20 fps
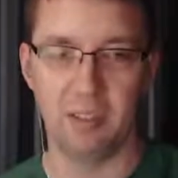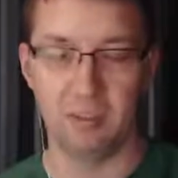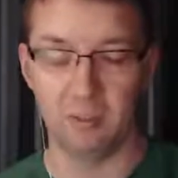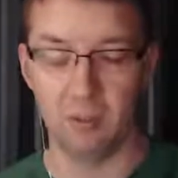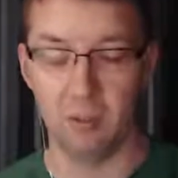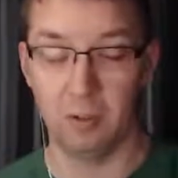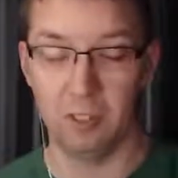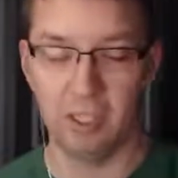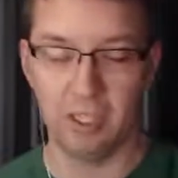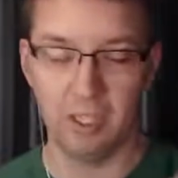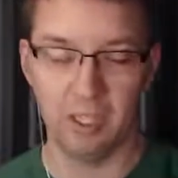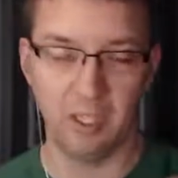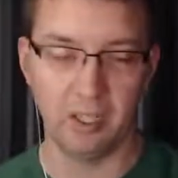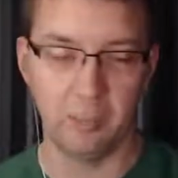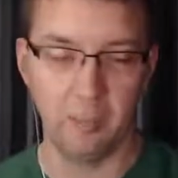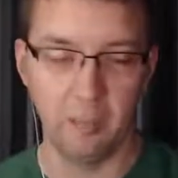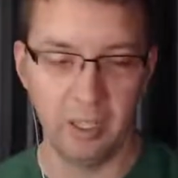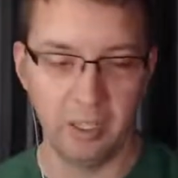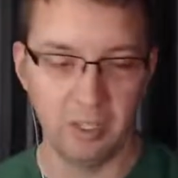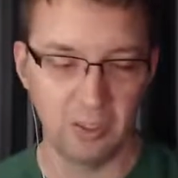So to get on the
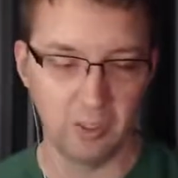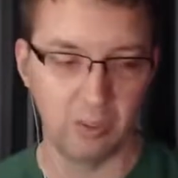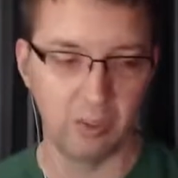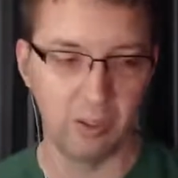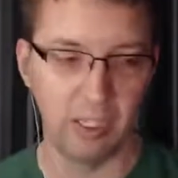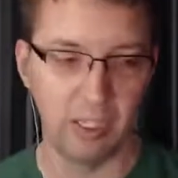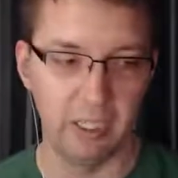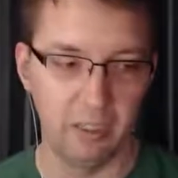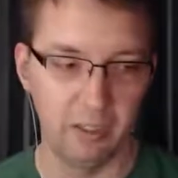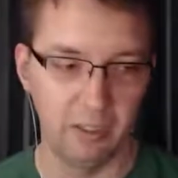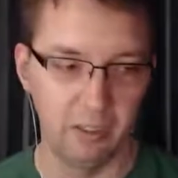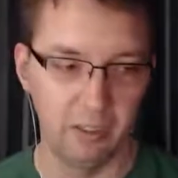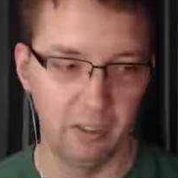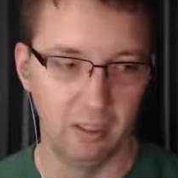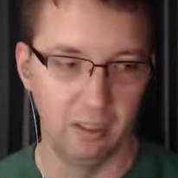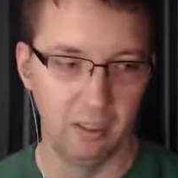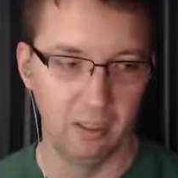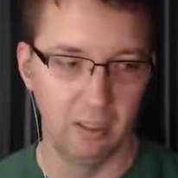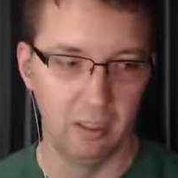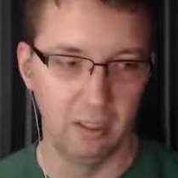big screen,
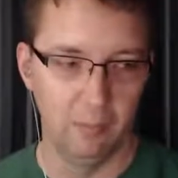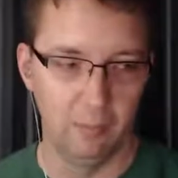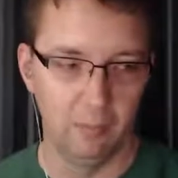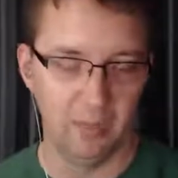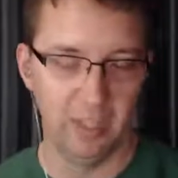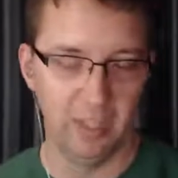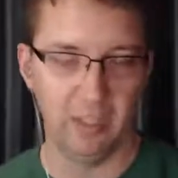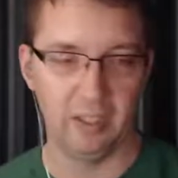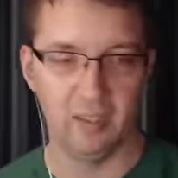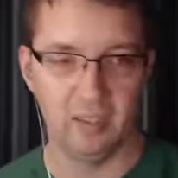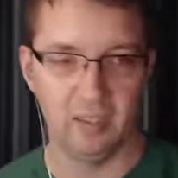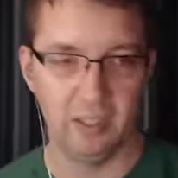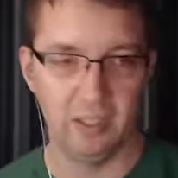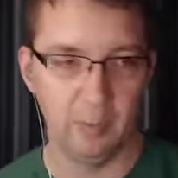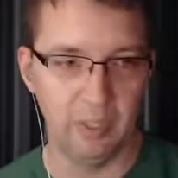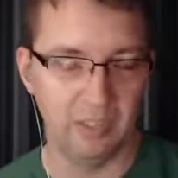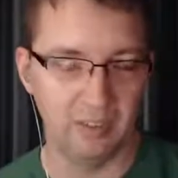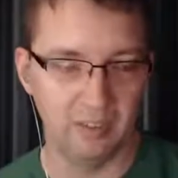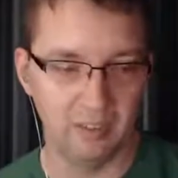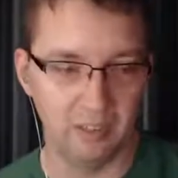I think
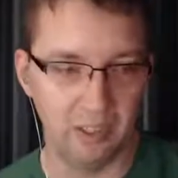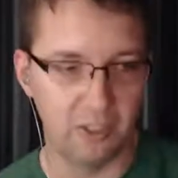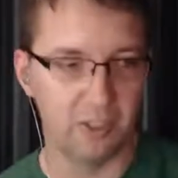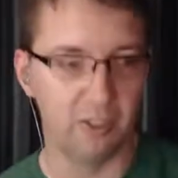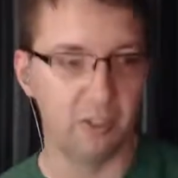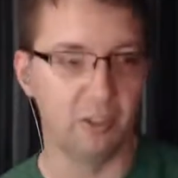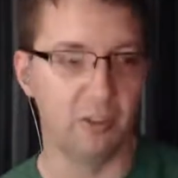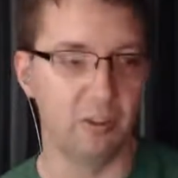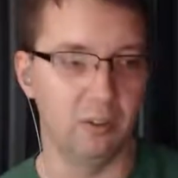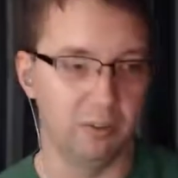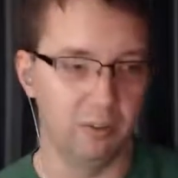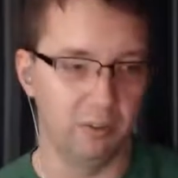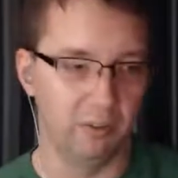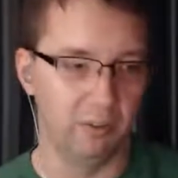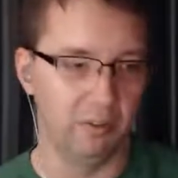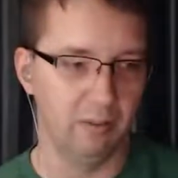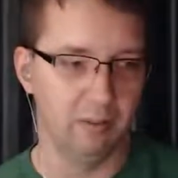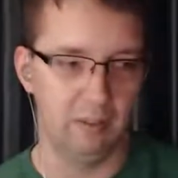CBS Digital,